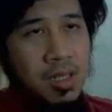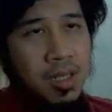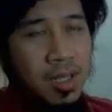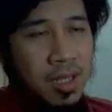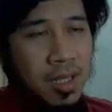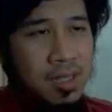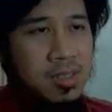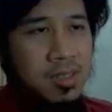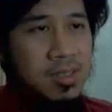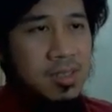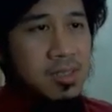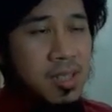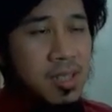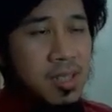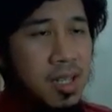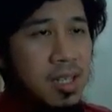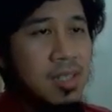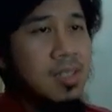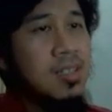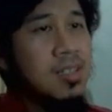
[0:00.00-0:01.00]
has
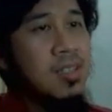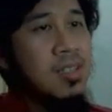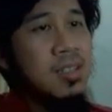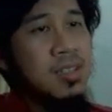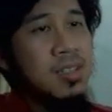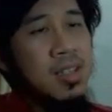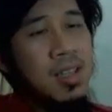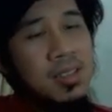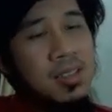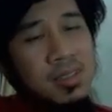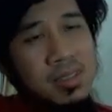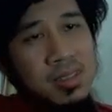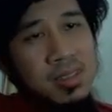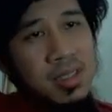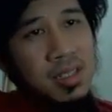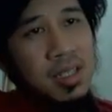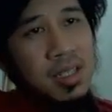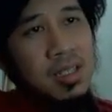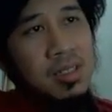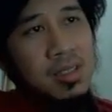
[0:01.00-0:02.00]
assigned an
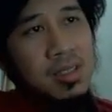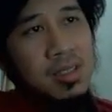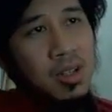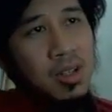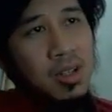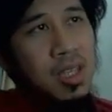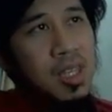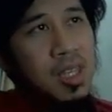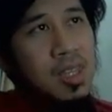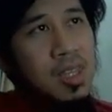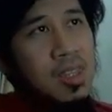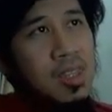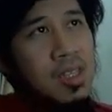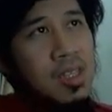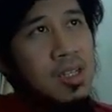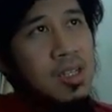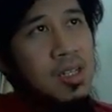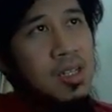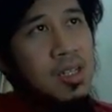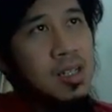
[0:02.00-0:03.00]
assistant editor in
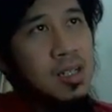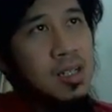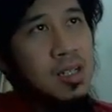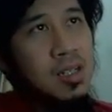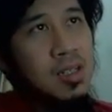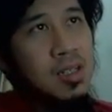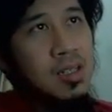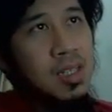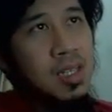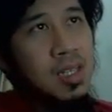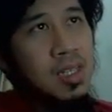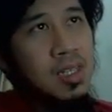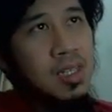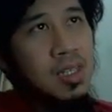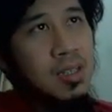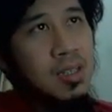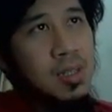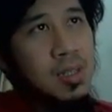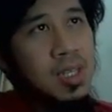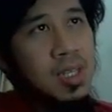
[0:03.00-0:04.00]

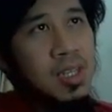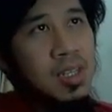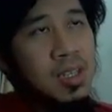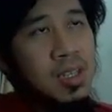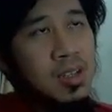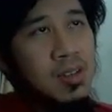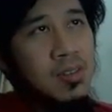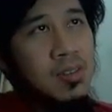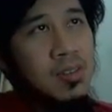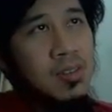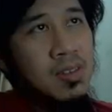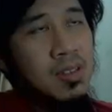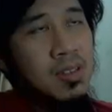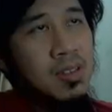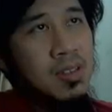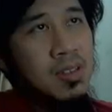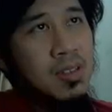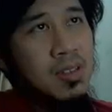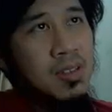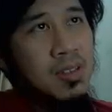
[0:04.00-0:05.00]
the beginning of
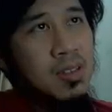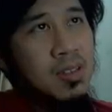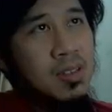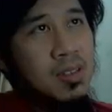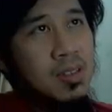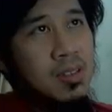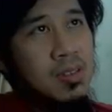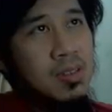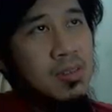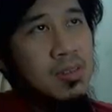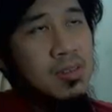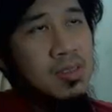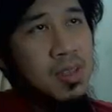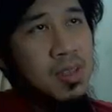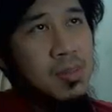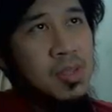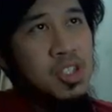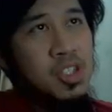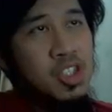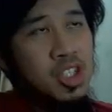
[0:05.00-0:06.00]
the
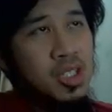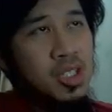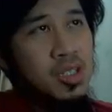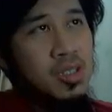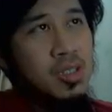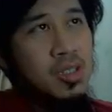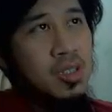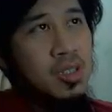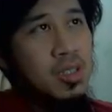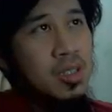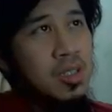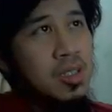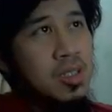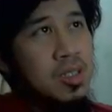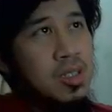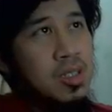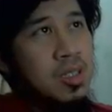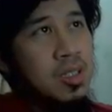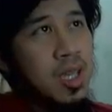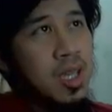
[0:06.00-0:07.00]
submission,
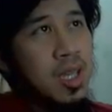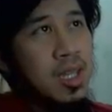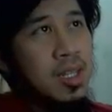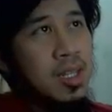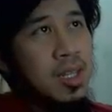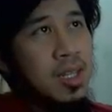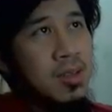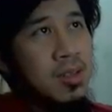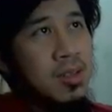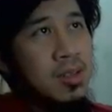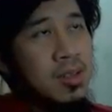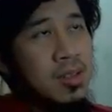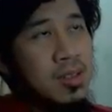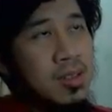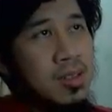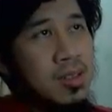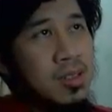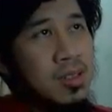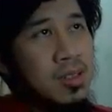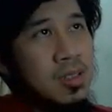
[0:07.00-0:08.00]
and
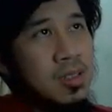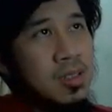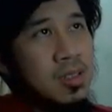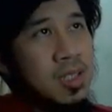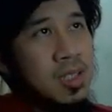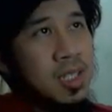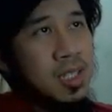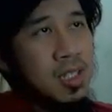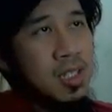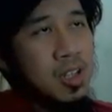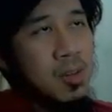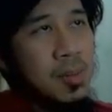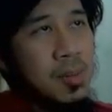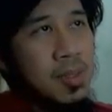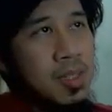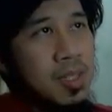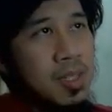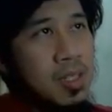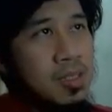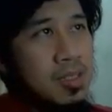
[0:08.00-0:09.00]
in the copy
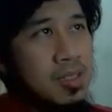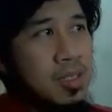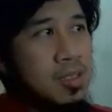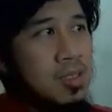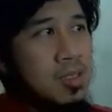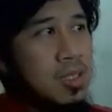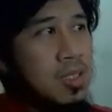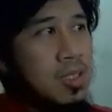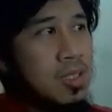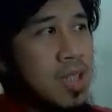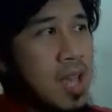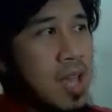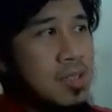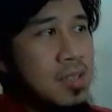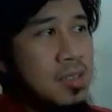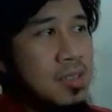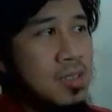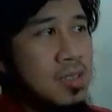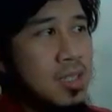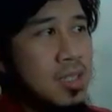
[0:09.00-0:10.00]
editing section, the
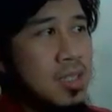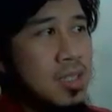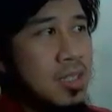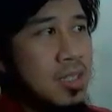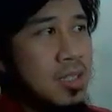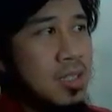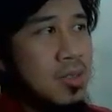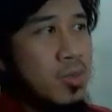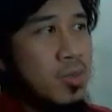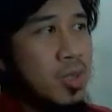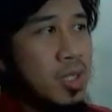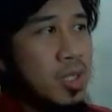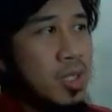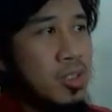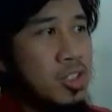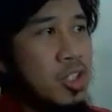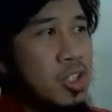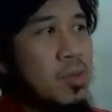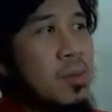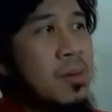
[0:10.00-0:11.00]
assistant editor will
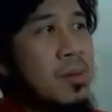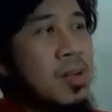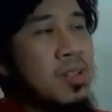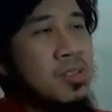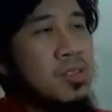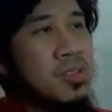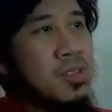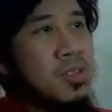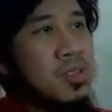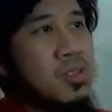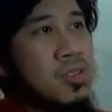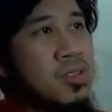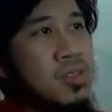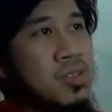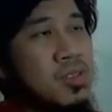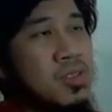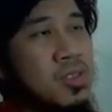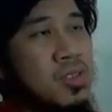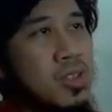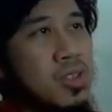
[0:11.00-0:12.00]
show up also.
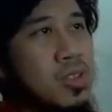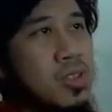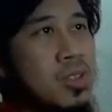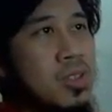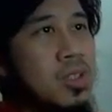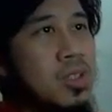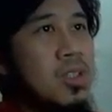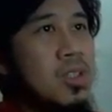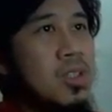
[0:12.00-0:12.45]
So